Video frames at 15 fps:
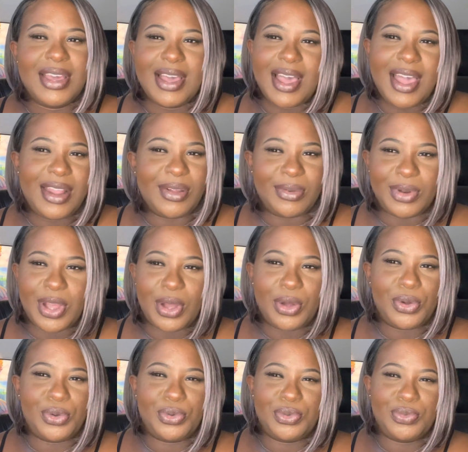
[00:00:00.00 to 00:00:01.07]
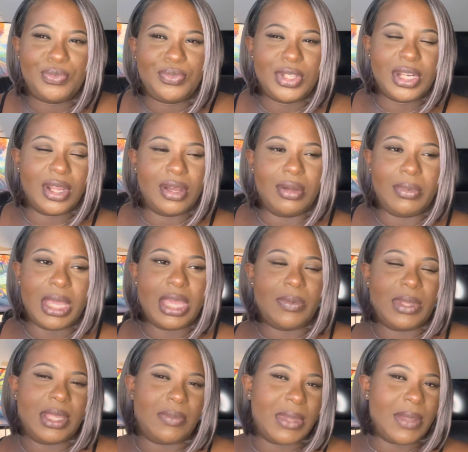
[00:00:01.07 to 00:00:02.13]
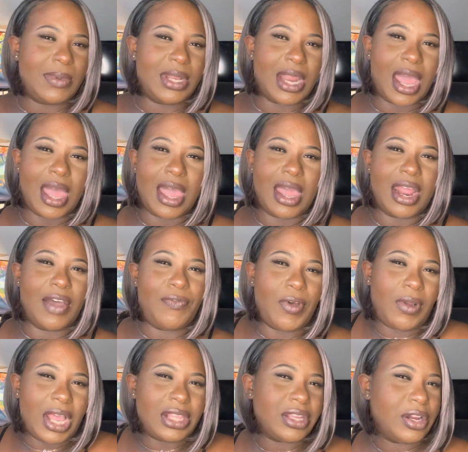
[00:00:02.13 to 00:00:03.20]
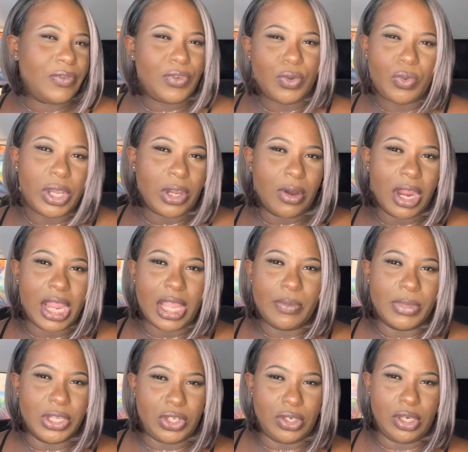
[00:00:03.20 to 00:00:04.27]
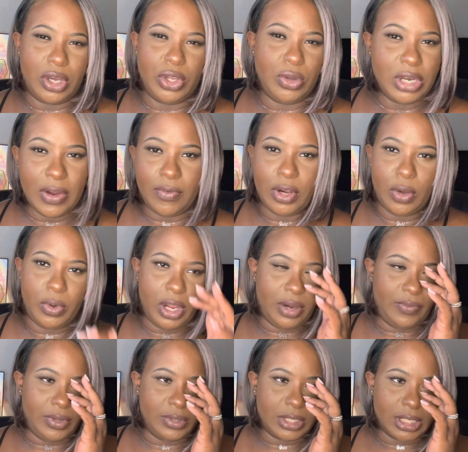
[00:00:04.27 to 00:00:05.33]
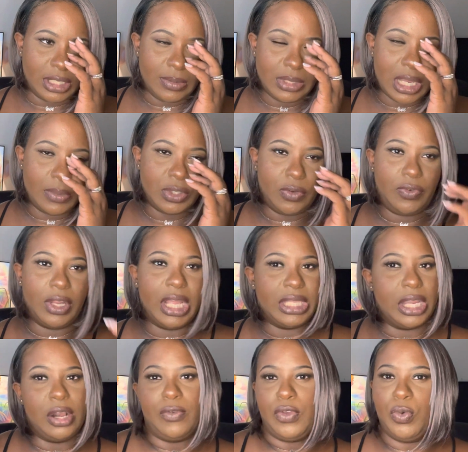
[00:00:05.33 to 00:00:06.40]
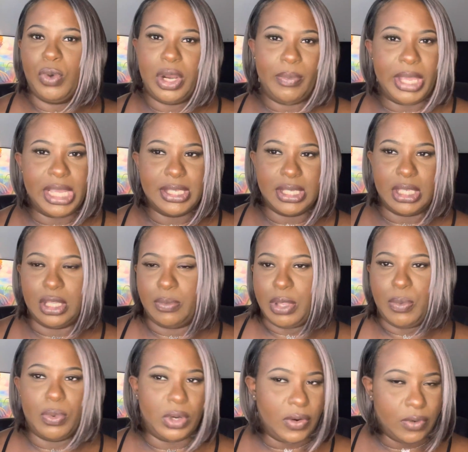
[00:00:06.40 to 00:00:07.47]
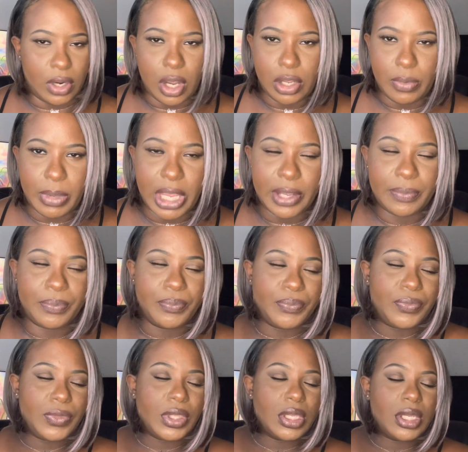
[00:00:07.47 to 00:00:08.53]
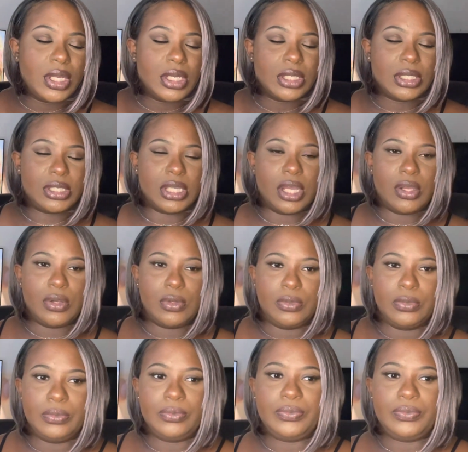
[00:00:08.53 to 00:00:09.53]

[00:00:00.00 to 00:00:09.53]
I don't know, you know, maybe not. I felt like the interview went great, but you know, you never know with interviews, because sometimes you feel like the interview went amazing and then people never call you back. So